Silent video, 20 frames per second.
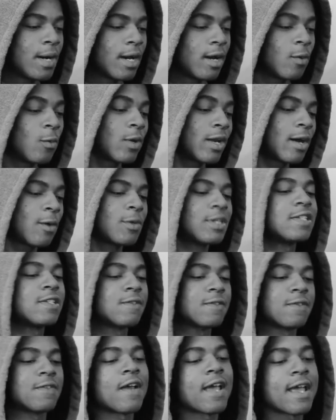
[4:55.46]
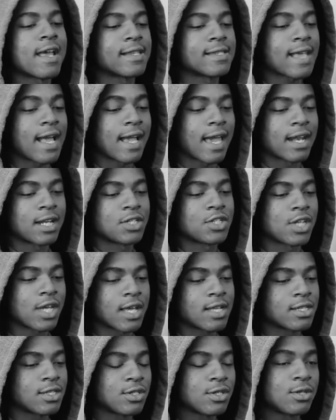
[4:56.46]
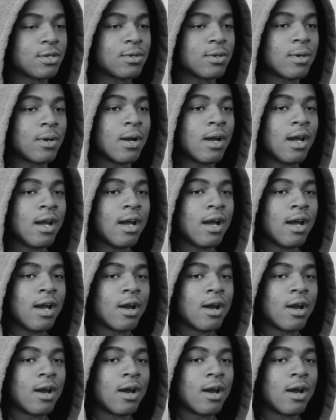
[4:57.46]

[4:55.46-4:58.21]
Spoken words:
But when I went to France, I got a chance to